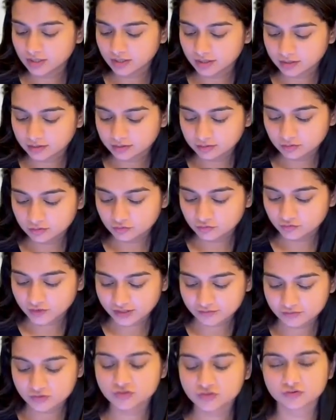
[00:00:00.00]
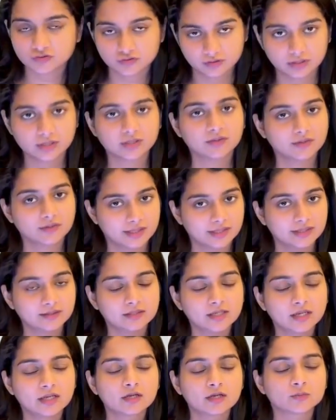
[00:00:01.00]
In 5:3,
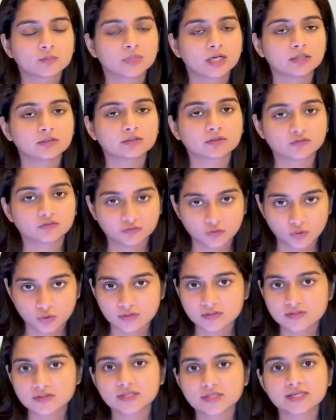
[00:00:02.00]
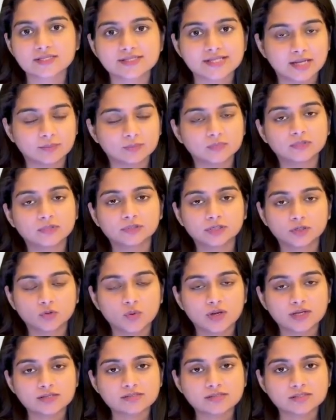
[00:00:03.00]
right? But of course, the examiner
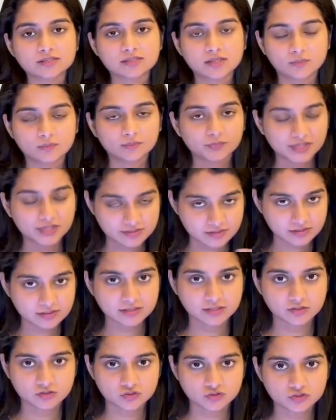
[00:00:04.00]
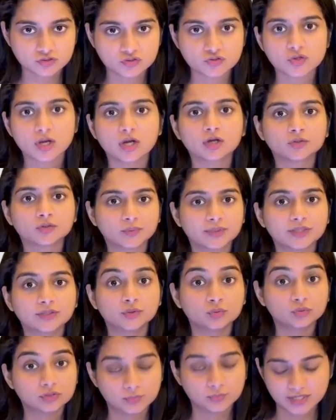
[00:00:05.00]
requires some presentation. So how do we
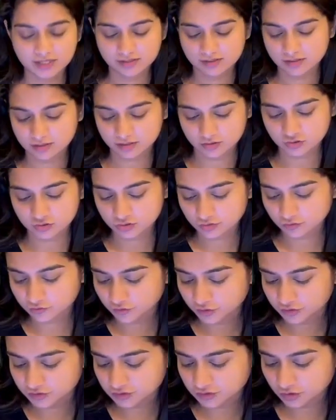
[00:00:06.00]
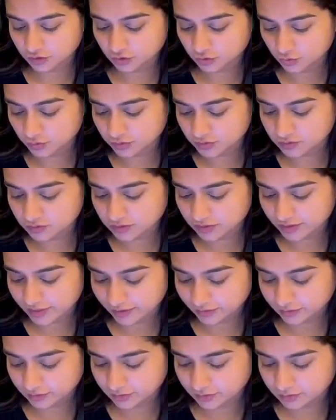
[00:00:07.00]
do the presentation? The first thing you do is
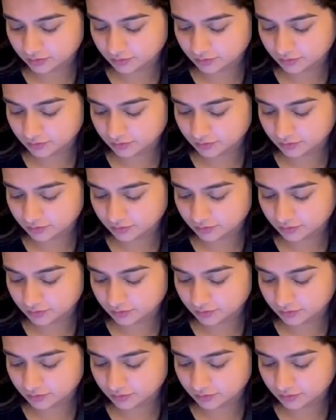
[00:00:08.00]
let